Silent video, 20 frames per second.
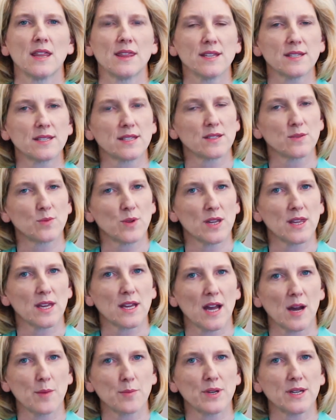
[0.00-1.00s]
This is where the
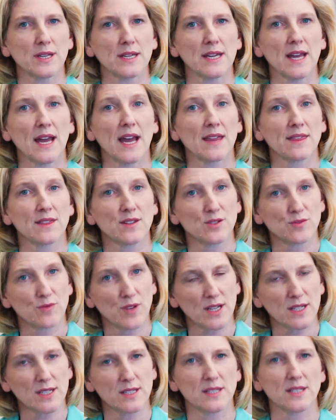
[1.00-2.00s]
company and the
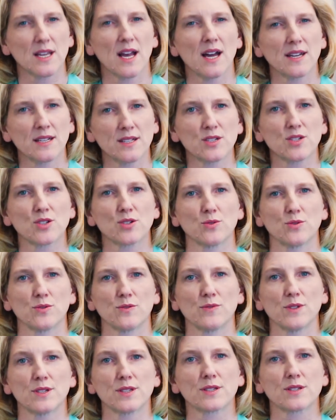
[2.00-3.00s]
directors' uninsured
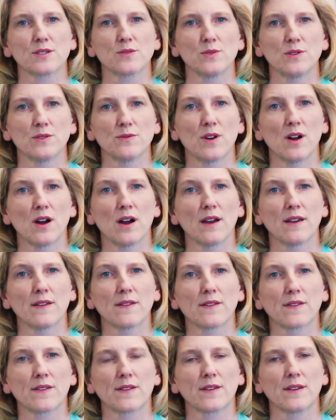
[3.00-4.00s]
risks will
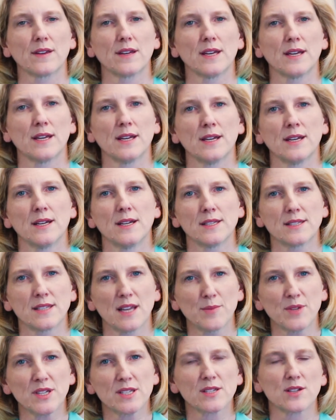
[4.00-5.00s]
arise.
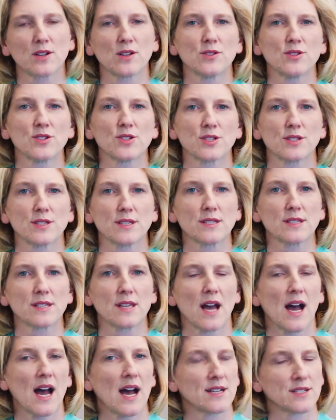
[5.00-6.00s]
Some exclusions
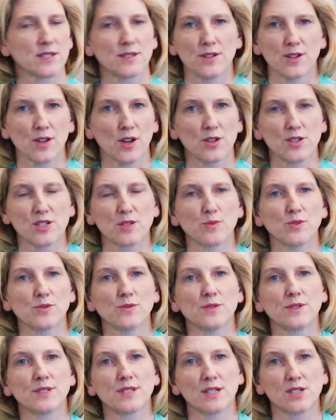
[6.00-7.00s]
aren't negotiable,
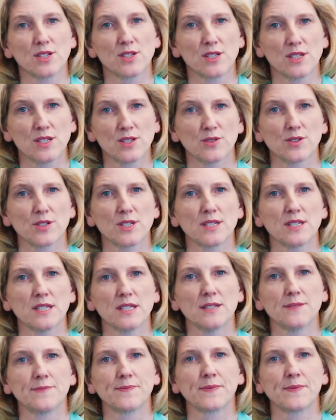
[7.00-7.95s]
such as dishonesty,